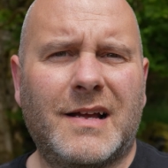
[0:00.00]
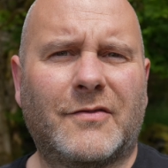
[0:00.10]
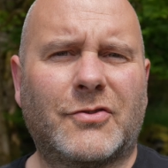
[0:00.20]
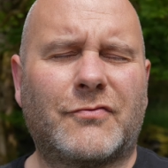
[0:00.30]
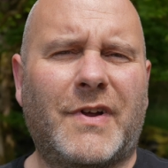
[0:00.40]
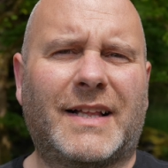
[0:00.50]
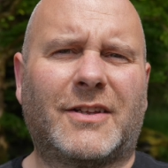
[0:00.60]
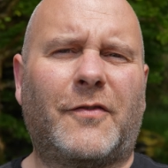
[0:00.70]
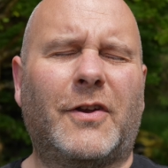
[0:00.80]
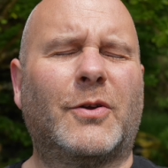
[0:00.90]
I've just rattled
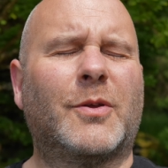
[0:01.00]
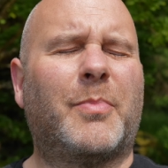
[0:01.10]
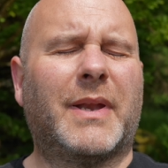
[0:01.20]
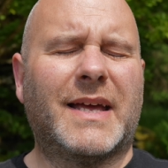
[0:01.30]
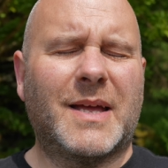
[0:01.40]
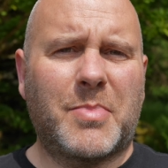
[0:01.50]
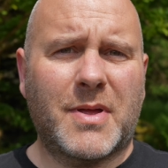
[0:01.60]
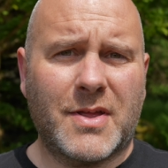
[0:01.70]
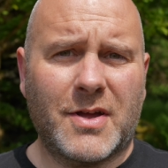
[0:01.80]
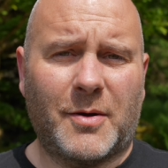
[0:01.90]
off a load of blurb
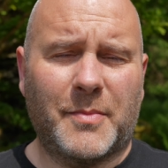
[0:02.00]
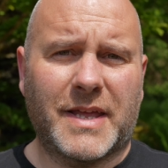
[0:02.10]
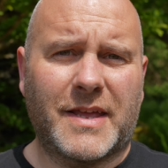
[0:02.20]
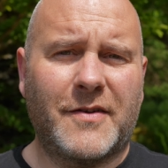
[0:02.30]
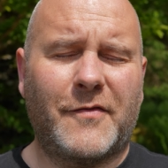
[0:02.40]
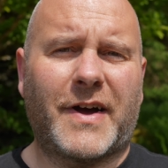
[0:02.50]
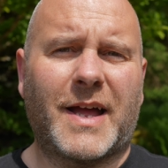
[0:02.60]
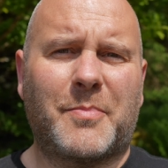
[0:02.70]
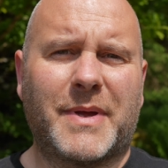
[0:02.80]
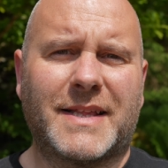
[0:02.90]
on me
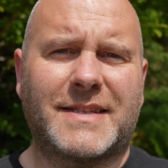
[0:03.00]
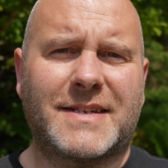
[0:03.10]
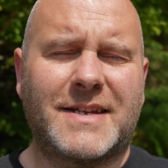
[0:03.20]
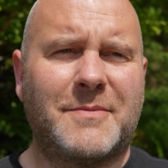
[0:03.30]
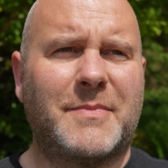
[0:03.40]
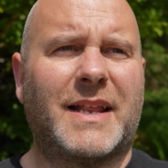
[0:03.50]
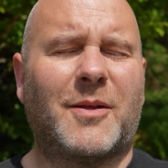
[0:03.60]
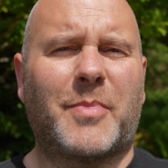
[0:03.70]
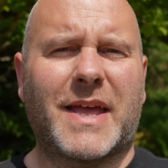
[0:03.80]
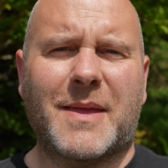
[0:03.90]
fire pits, me little
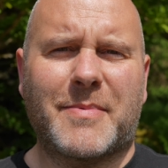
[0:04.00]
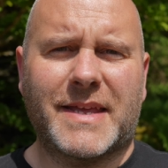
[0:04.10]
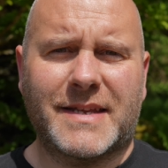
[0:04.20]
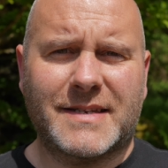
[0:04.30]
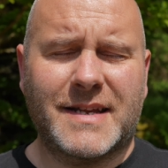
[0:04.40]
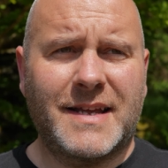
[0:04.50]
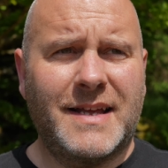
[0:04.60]
babies.